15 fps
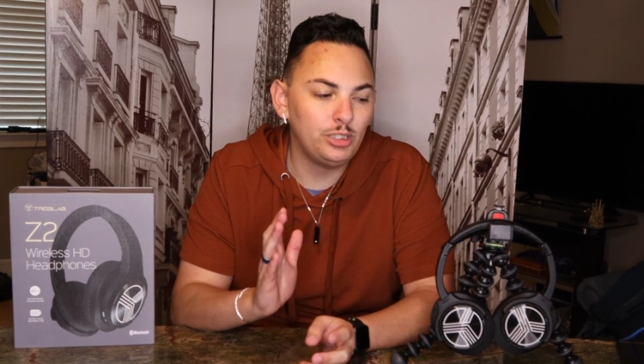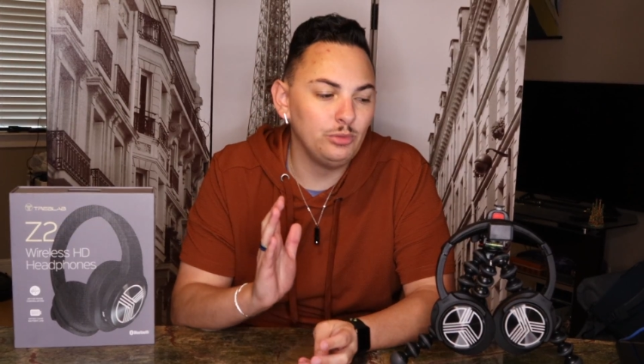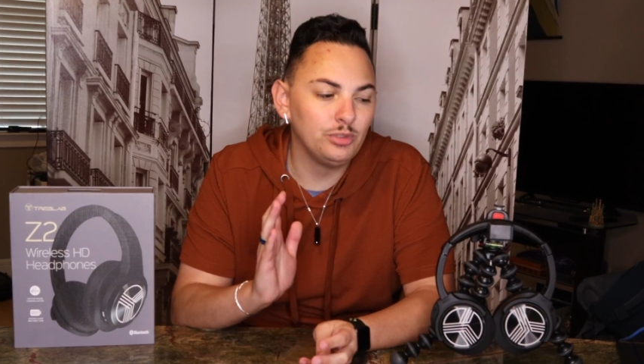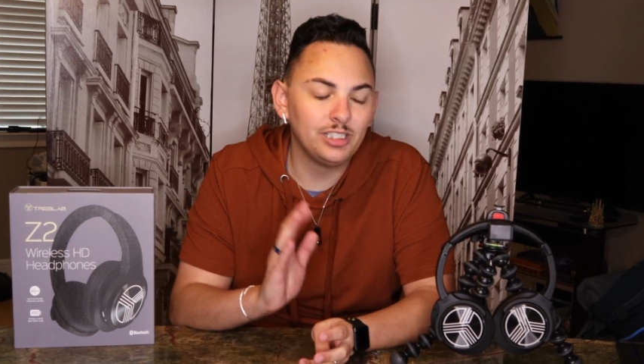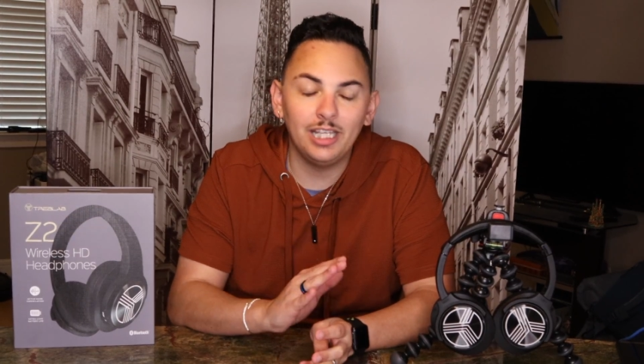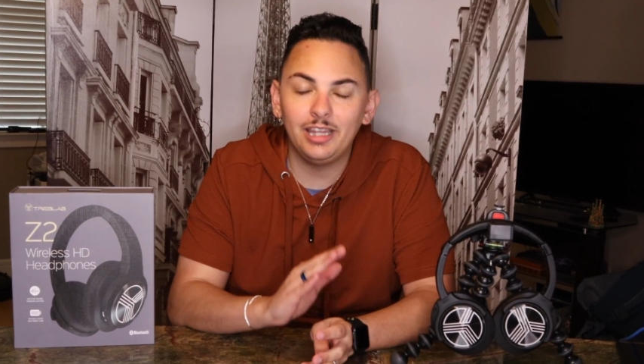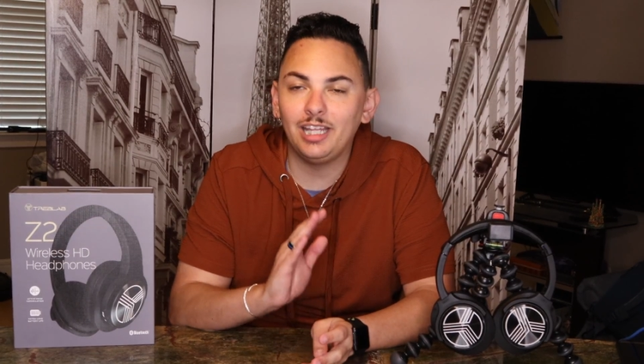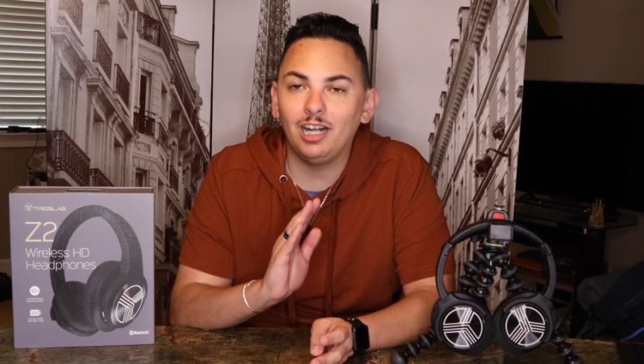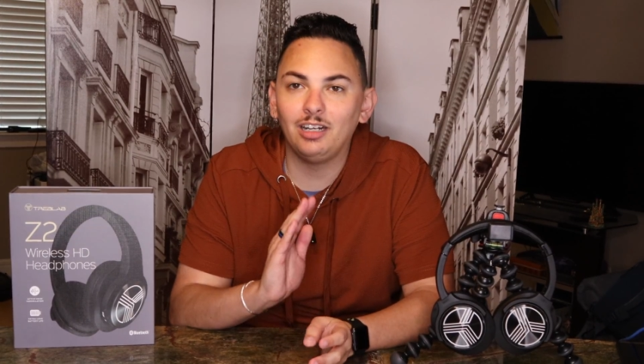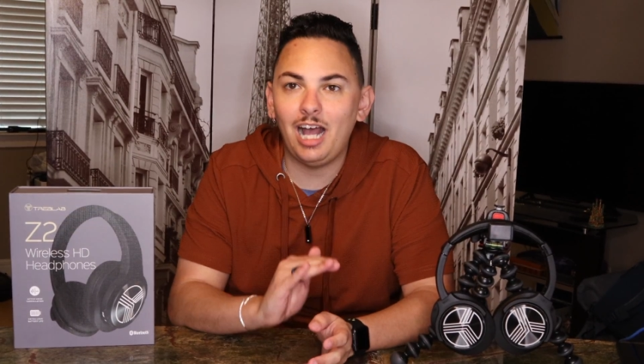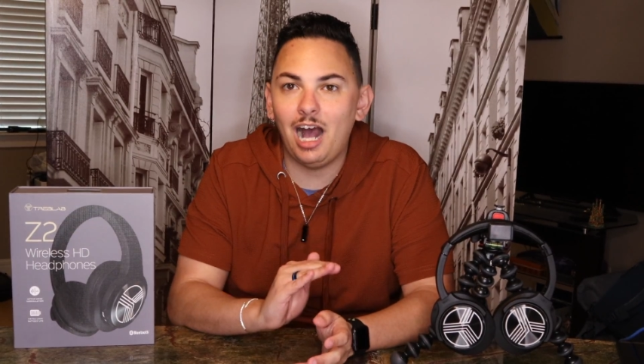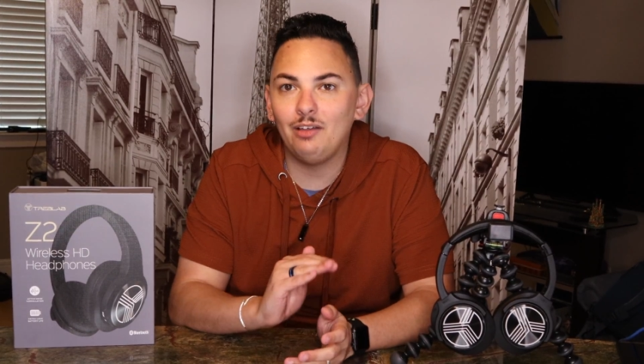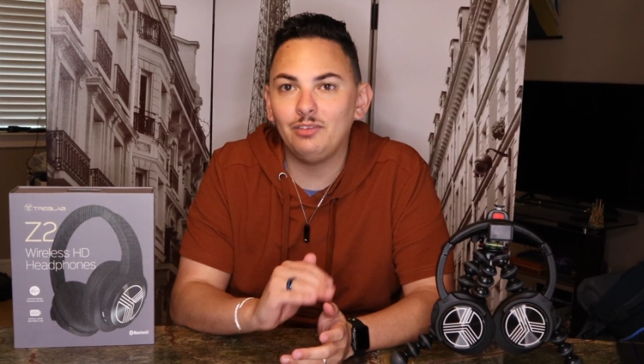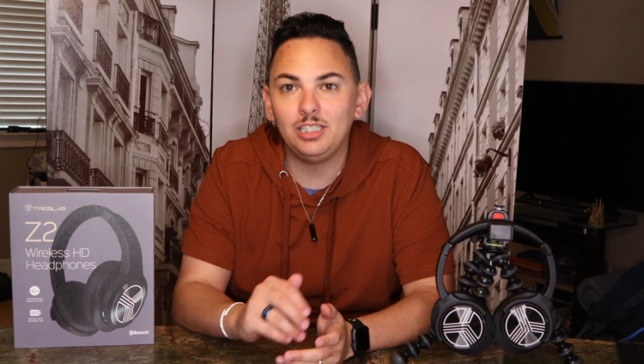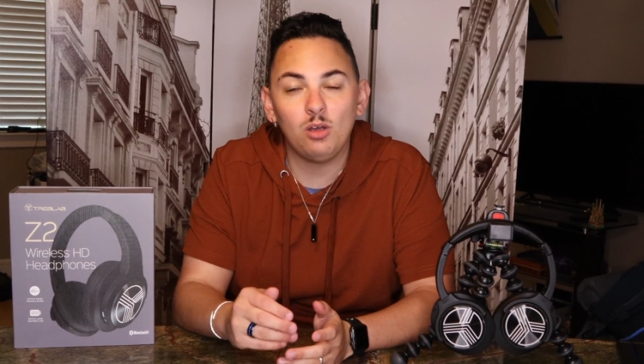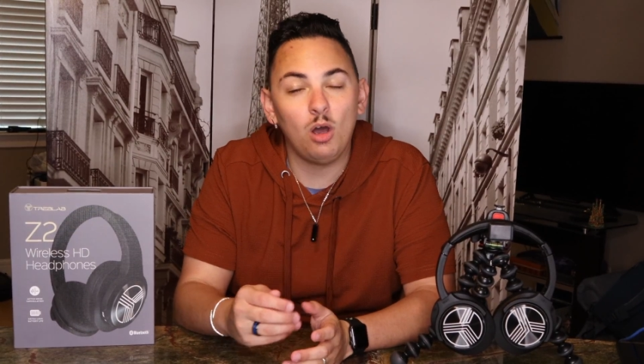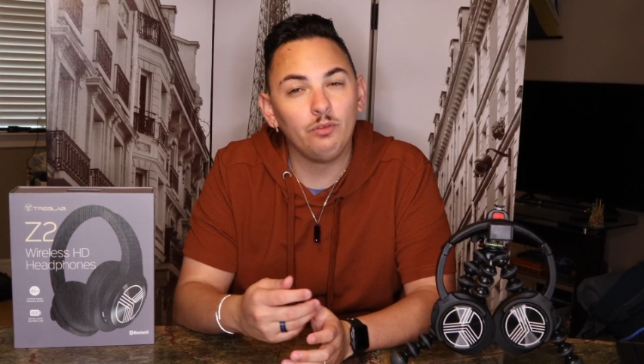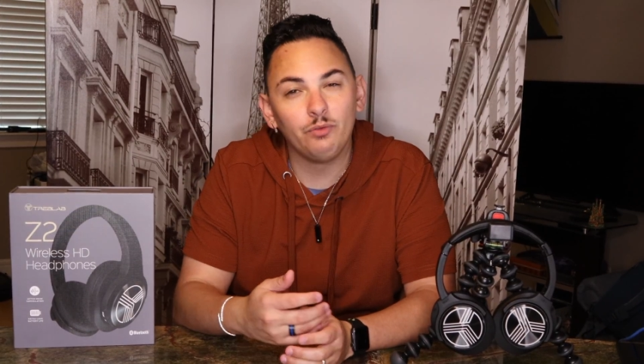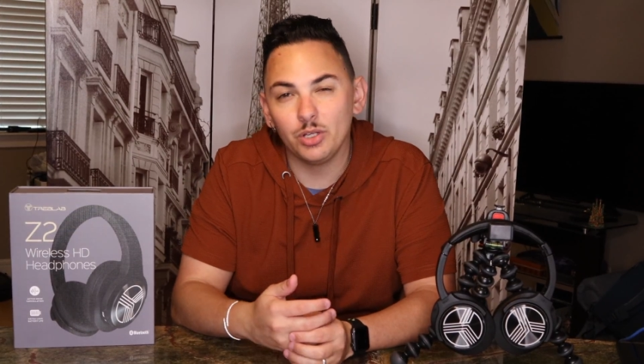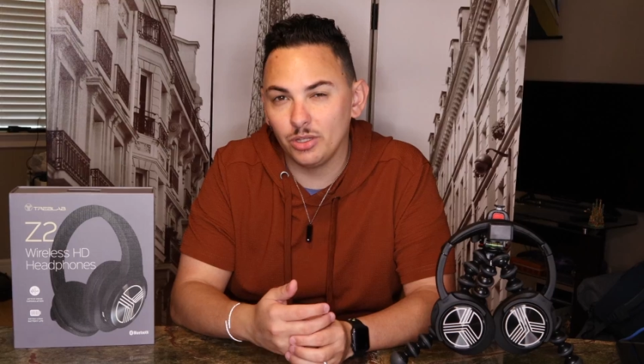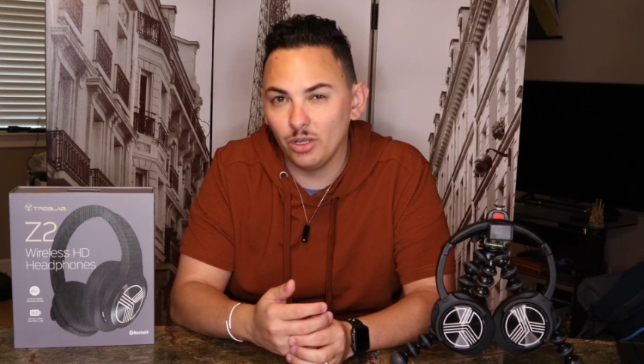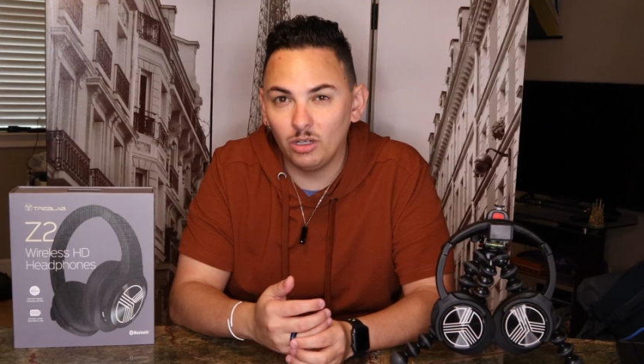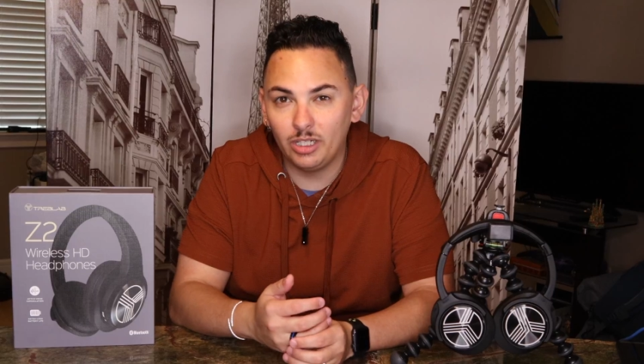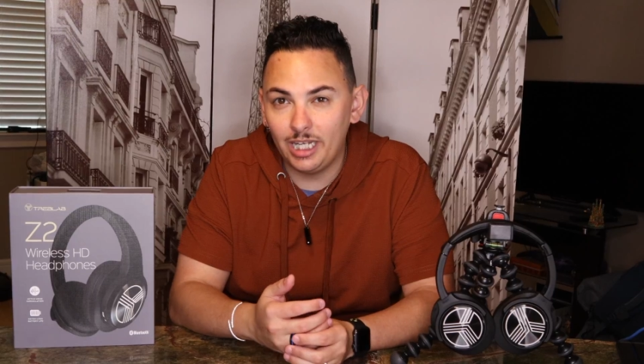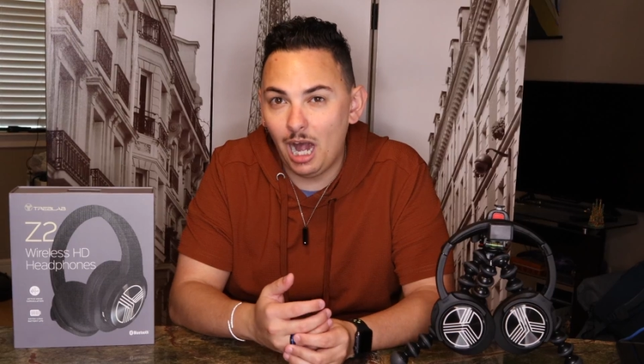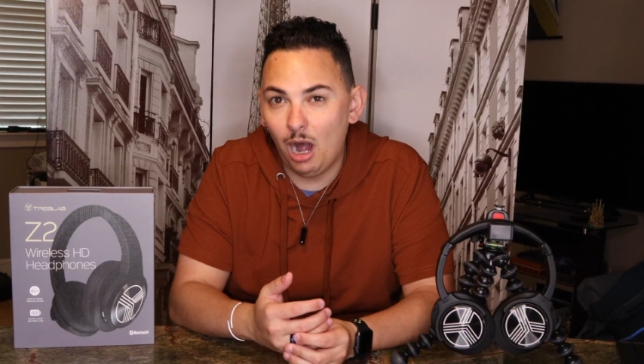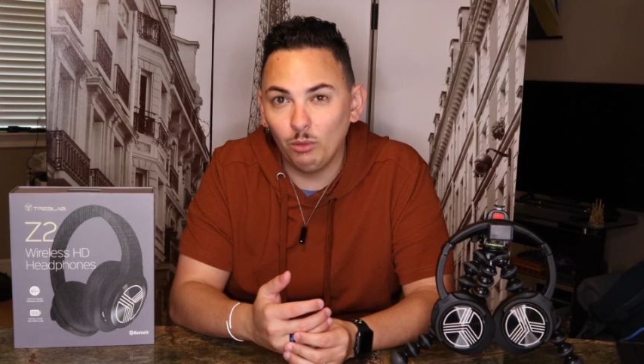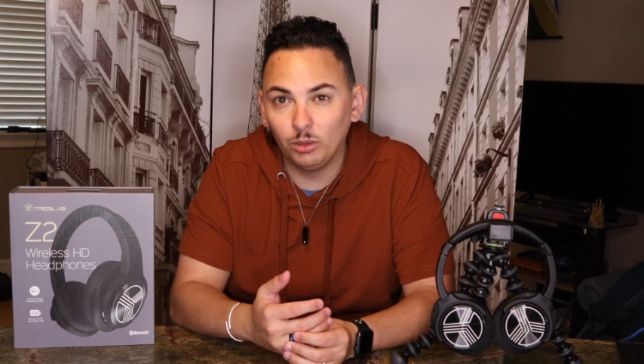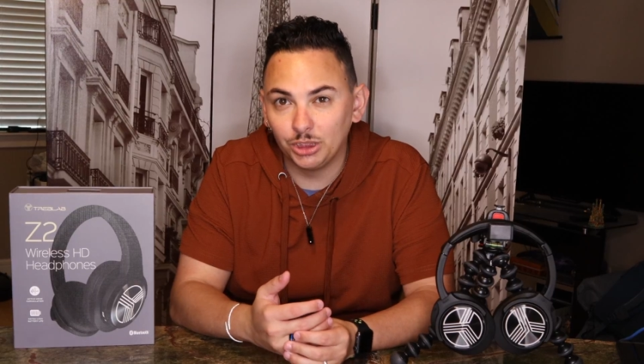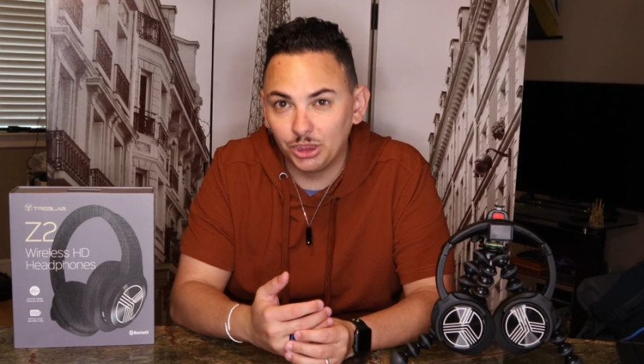to sit there and have these on for 30
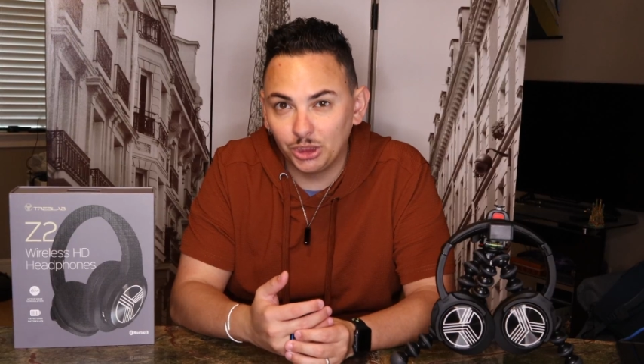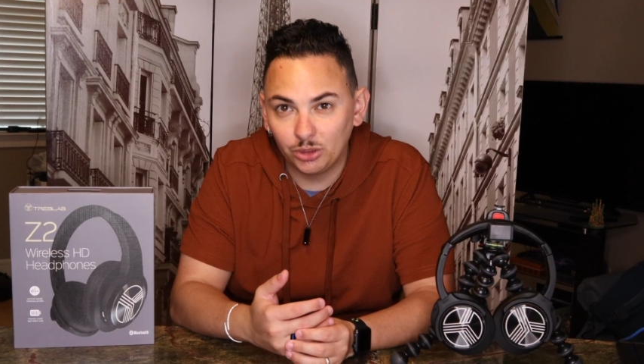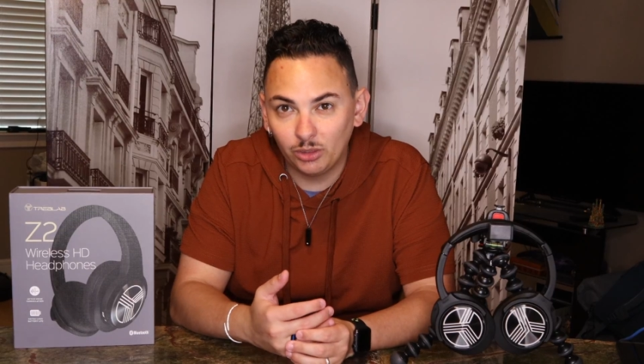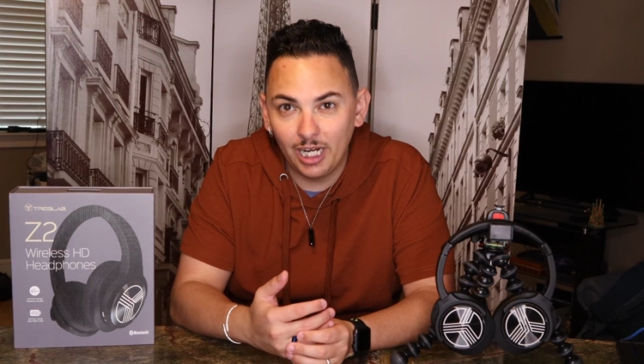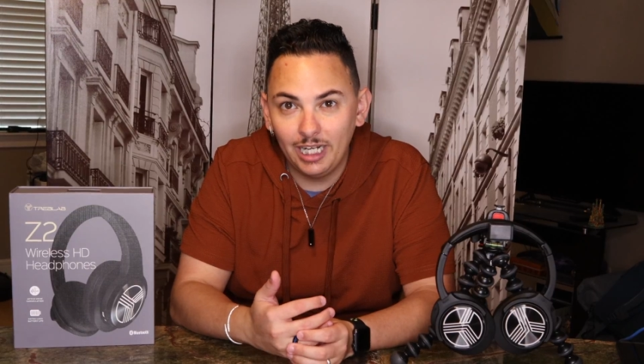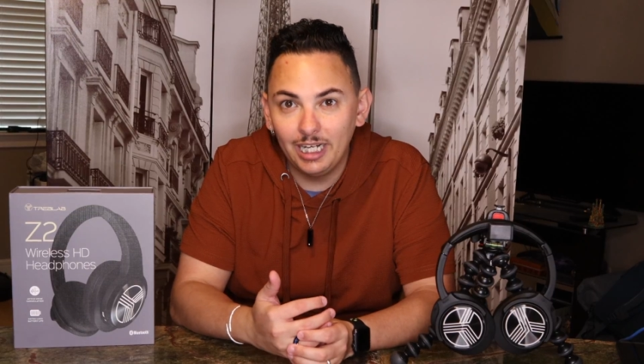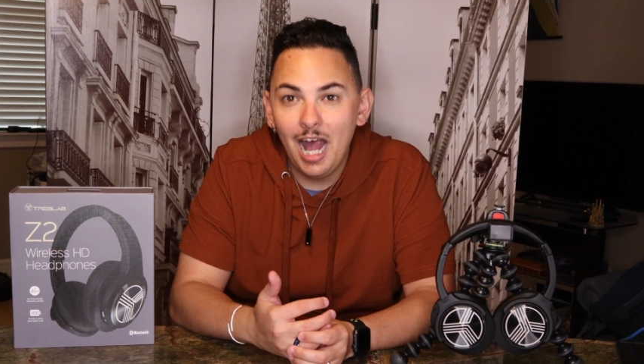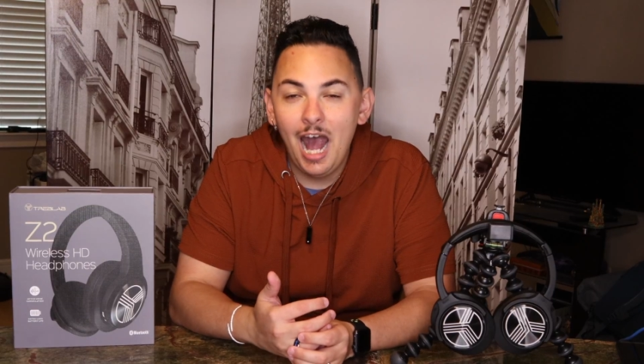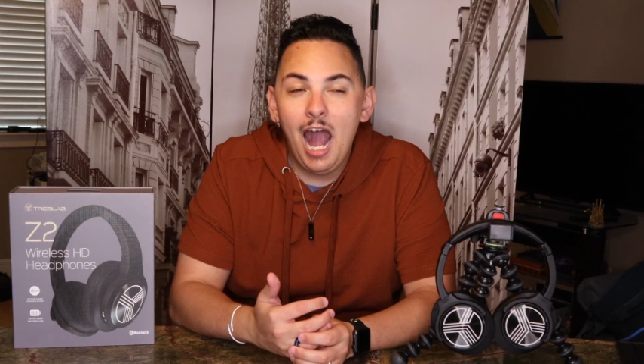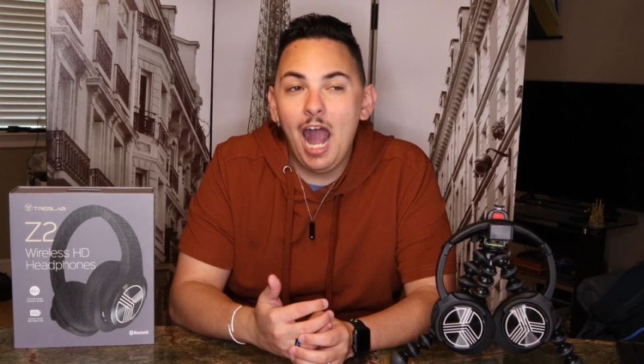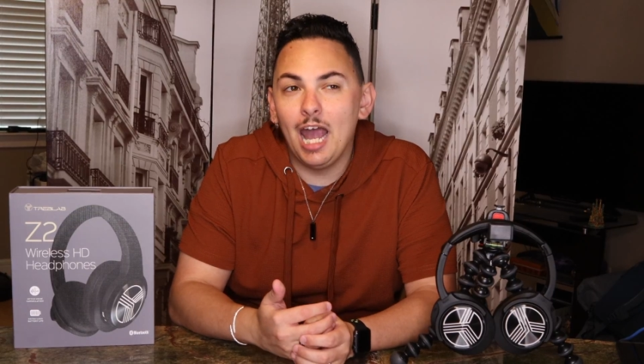hours straight